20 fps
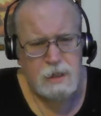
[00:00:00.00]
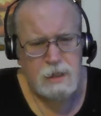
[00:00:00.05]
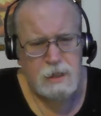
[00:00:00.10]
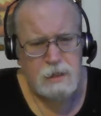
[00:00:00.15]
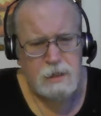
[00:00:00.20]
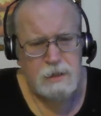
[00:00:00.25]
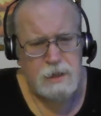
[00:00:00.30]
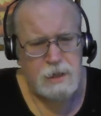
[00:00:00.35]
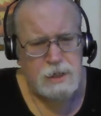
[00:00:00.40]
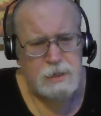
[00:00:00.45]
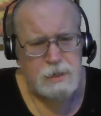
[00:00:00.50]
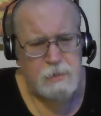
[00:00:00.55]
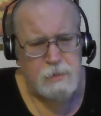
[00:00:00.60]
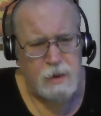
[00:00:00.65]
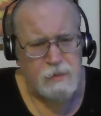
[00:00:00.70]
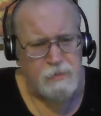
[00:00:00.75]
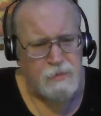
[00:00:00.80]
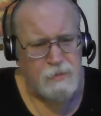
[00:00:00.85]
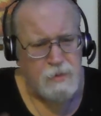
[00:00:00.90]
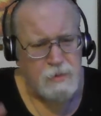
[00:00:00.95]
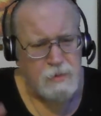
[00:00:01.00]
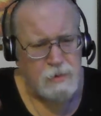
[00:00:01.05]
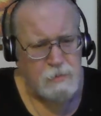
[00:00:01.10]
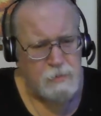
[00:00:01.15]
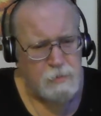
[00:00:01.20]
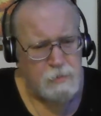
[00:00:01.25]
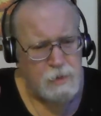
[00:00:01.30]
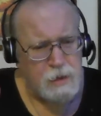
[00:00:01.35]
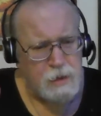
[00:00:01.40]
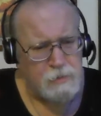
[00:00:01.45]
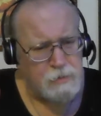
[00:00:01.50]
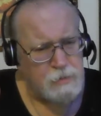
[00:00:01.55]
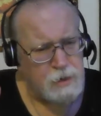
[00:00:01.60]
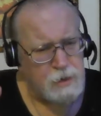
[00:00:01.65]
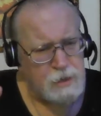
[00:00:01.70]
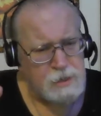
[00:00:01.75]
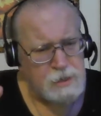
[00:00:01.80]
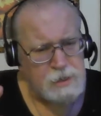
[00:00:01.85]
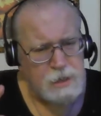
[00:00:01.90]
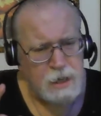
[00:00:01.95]
And this, my
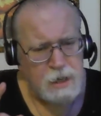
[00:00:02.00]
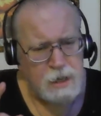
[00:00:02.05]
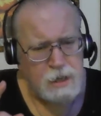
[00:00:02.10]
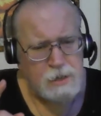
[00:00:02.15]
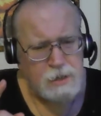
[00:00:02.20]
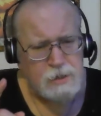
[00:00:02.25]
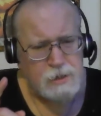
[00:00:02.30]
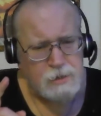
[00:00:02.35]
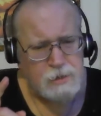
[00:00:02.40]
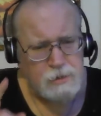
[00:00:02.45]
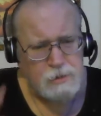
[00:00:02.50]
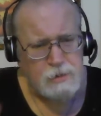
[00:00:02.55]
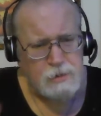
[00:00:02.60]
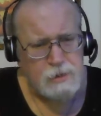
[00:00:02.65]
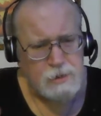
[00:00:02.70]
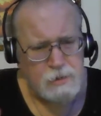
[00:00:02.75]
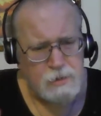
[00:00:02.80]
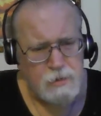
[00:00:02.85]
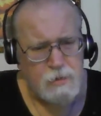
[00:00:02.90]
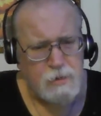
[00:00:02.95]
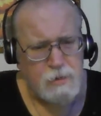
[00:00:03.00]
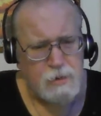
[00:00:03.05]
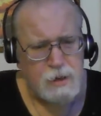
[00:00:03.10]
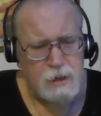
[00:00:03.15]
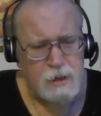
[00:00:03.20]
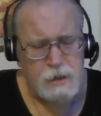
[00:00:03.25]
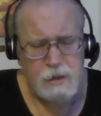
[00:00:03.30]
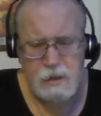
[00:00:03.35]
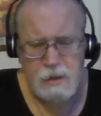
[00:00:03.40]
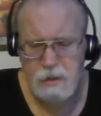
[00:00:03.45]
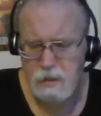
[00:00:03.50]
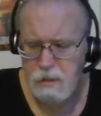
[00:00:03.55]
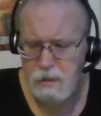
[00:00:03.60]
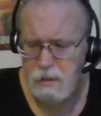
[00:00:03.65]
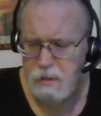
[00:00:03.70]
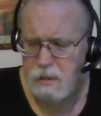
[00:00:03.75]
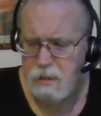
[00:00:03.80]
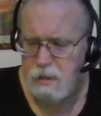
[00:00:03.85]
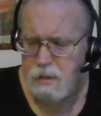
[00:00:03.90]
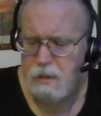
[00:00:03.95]
friends, is a true story.
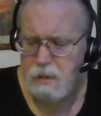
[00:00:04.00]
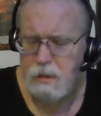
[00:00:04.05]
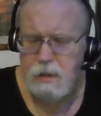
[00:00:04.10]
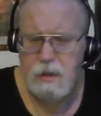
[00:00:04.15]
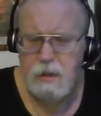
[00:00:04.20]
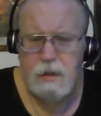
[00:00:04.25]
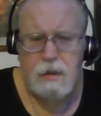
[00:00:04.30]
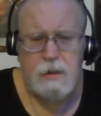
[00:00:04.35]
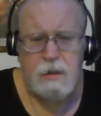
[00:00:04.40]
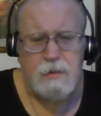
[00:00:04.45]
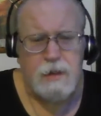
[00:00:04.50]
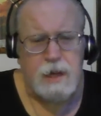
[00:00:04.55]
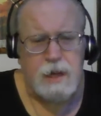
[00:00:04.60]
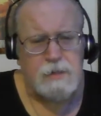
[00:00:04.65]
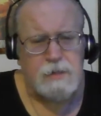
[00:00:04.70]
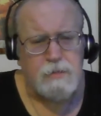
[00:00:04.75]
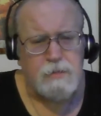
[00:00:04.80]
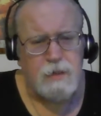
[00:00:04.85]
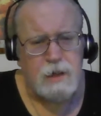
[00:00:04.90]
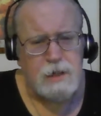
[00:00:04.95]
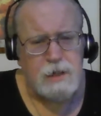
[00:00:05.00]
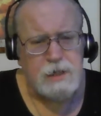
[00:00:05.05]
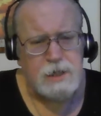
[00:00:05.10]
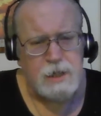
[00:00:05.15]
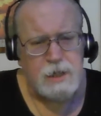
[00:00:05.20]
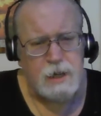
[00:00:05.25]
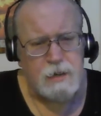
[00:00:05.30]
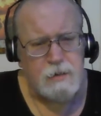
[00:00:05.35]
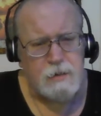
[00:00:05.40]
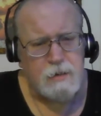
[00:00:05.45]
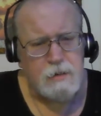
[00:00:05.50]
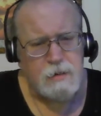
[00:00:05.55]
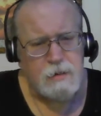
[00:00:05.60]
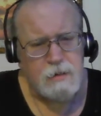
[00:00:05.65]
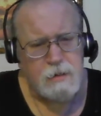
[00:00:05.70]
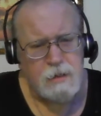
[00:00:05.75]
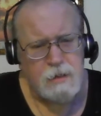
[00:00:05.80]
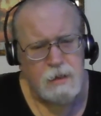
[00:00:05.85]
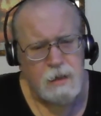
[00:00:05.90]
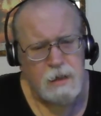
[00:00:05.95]
Thanks for listening.
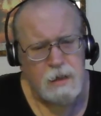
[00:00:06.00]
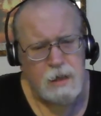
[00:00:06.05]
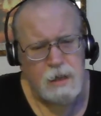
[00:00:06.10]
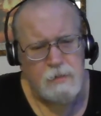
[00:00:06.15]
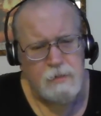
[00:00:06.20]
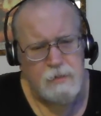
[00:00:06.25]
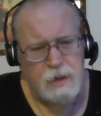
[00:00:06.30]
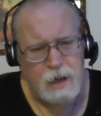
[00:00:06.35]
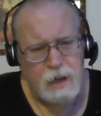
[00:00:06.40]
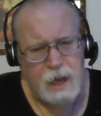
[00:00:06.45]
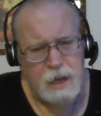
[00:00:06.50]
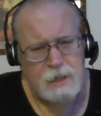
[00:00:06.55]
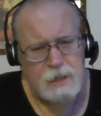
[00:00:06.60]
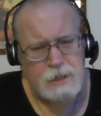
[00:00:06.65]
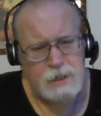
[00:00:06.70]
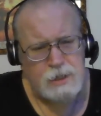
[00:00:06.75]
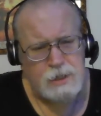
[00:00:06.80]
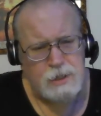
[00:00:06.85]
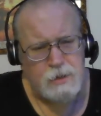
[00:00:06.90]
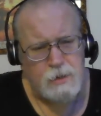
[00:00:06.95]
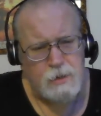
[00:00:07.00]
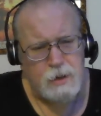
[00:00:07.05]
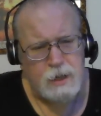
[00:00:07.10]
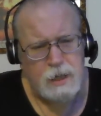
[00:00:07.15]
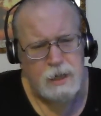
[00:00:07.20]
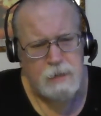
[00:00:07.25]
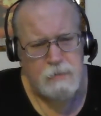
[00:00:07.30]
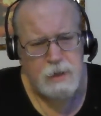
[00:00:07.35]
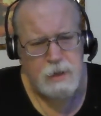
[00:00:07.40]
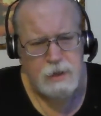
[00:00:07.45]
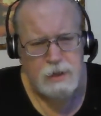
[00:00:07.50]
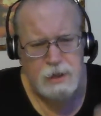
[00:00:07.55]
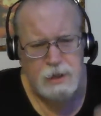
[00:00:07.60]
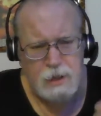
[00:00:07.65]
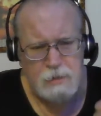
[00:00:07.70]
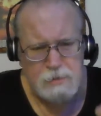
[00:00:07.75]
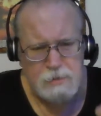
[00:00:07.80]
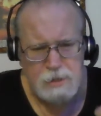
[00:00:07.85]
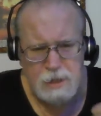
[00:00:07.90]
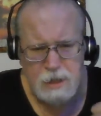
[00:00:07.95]
If you like the story, give me a
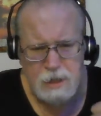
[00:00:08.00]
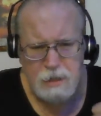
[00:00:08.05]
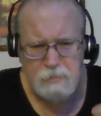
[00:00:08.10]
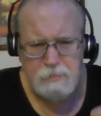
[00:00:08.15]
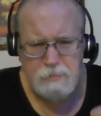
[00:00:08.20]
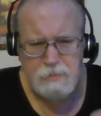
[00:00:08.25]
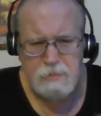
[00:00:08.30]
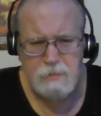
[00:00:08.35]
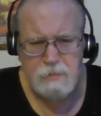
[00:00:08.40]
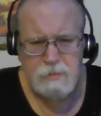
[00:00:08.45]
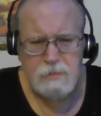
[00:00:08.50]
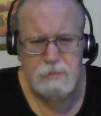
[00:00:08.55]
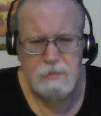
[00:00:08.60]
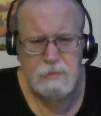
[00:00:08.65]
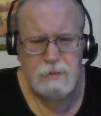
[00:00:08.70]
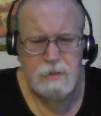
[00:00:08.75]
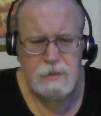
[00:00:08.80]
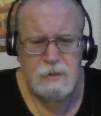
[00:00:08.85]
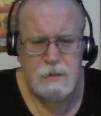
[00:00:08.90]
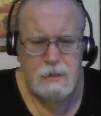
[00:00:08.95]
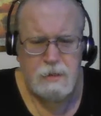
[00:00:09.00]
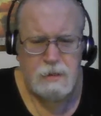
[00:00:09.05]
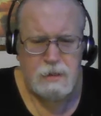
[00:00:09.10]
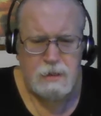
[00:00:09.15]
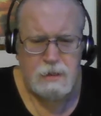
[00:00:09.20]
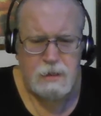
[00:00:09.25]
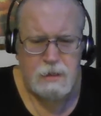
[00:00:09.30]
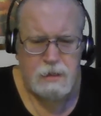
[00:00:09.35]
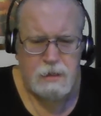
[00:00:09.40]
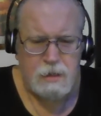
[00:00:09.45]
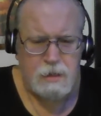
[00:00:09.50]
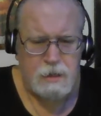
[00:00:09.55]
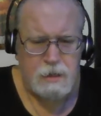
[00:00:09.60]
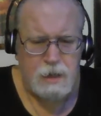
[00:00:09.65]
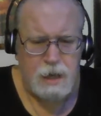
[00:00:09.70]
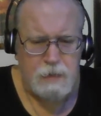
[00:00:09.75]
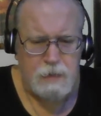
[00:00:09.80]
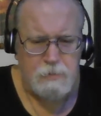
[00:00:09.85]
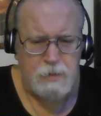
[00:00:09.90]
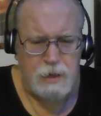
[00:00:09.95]
thumbs up.
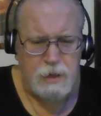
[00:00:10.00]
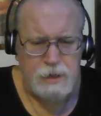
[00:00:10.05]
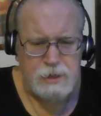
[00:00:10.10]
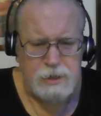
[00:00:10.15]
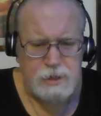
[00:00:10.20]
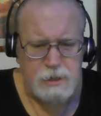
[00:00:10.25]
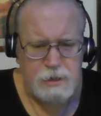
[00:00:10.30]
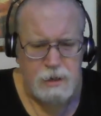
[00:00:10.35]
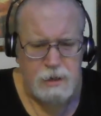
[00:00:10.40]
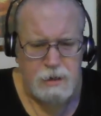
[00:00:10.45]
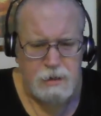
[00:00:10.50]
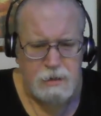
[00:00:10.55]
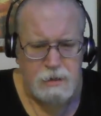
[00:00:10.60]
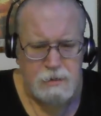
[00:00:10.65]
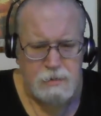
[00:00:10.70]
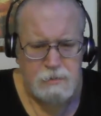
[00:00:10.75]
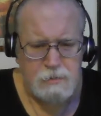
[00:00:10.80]
God bless you all.